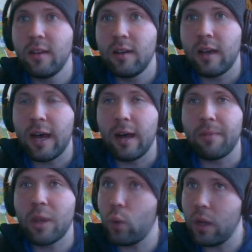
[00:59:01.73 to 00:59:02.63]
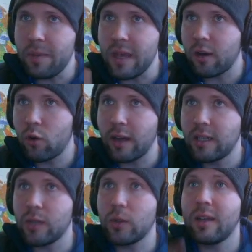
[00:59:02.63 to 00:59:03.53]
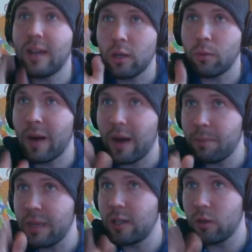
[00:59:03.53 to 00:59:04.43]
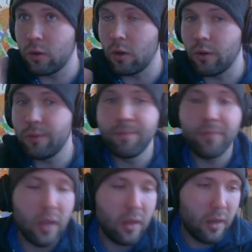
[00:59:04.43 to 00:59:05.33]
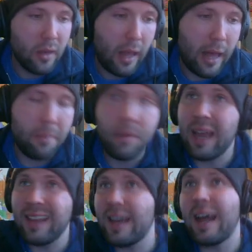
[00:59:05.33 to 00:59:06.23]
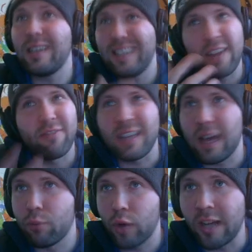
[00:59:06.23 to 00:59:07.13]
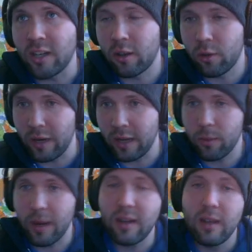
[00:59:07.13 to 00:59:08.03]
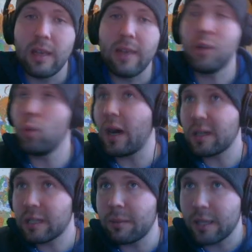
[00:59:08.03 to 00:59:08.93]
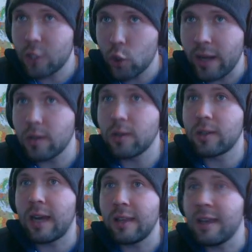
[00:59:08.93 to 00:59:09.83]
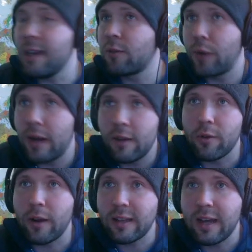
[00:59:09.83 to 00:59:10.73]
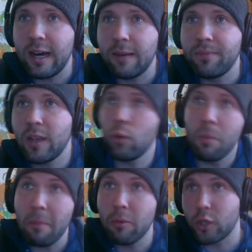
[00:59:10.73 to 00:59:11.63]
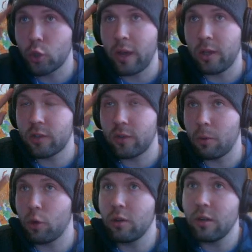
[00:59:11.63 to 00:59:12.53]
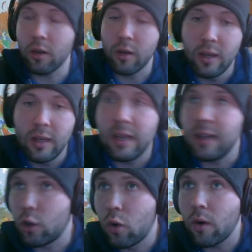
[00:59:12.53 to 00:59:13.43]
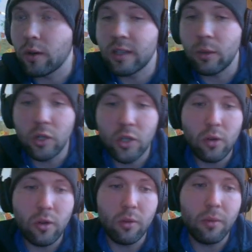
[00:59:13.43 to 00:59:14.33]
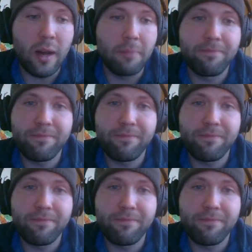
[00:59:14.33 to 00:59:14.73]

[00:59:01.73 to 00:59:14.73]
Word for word: Um, it will be a criterion on your P2 Gold. Um, and then on, definitely on Project 3, right? If you watch some of the trailers on the eecs494.com and you remember the trailers from earlier in the course that we showed you, um,